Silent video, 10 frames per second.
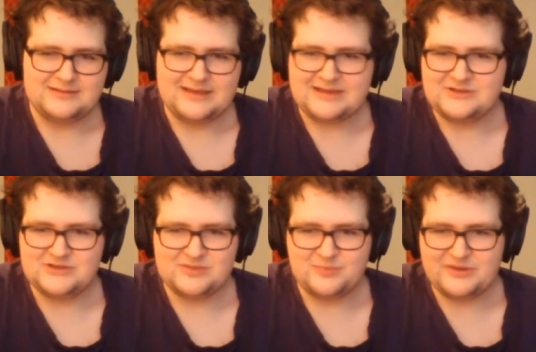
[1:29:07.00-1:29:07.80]

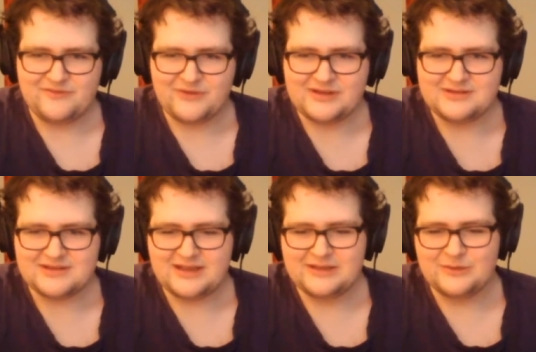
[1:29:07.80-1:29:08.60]
just be friends,
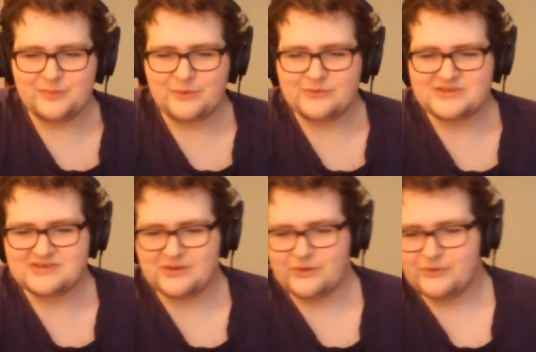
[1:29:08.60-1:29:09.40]
and they're both
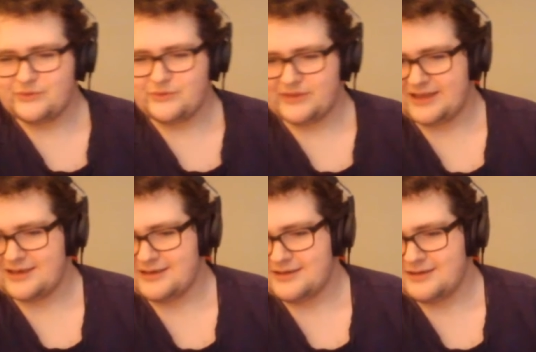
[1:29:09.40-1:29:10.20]
so
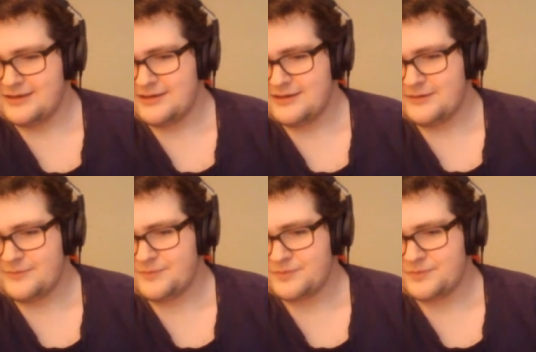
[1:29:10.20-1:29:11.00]
like
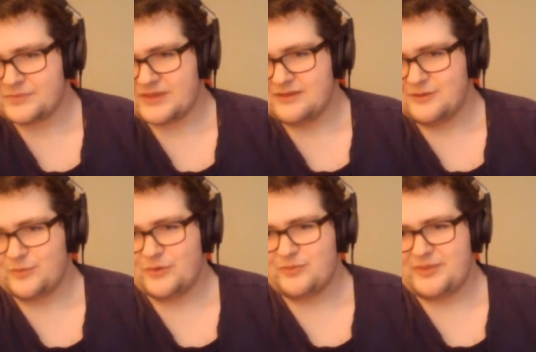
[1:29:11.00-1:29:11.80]
they're
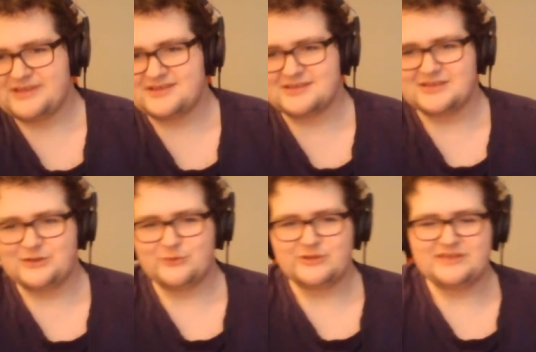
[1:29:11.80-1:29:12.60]
both basically
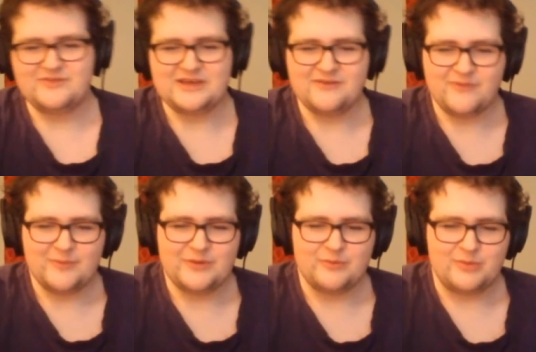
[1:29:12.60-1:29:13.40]
grieving
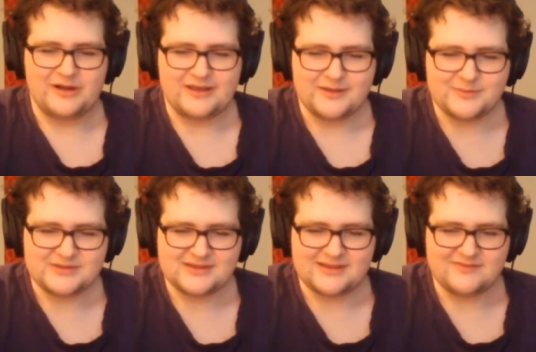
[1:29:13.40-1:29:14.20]
from their breakups
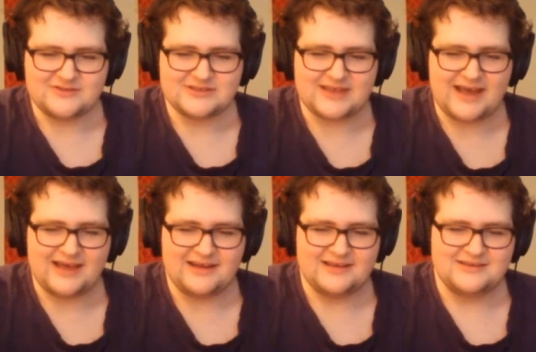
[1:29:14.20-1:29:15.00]
that they've just
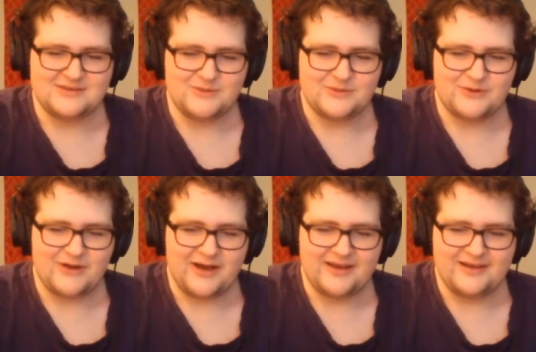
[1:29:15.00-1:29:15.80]
had, and so they're
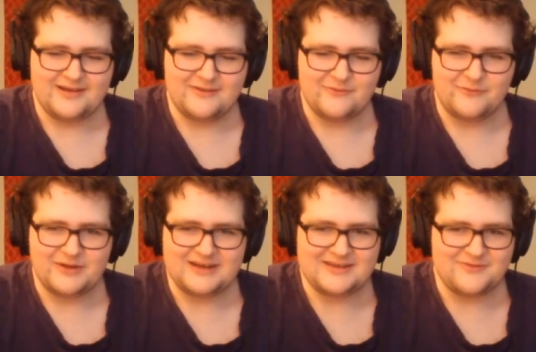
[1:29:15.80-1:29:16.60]
not
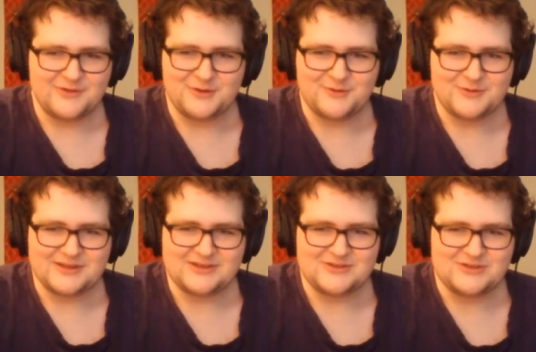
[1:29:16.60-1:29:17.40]
ready for a new
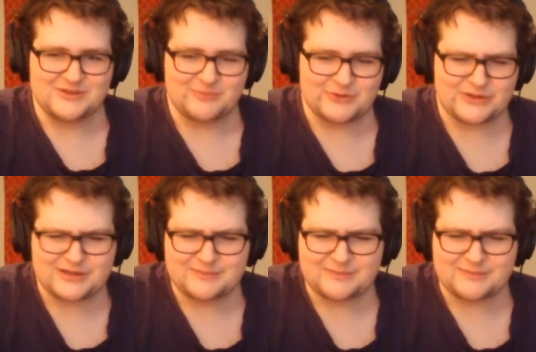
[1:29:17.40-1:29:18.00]
relationship really.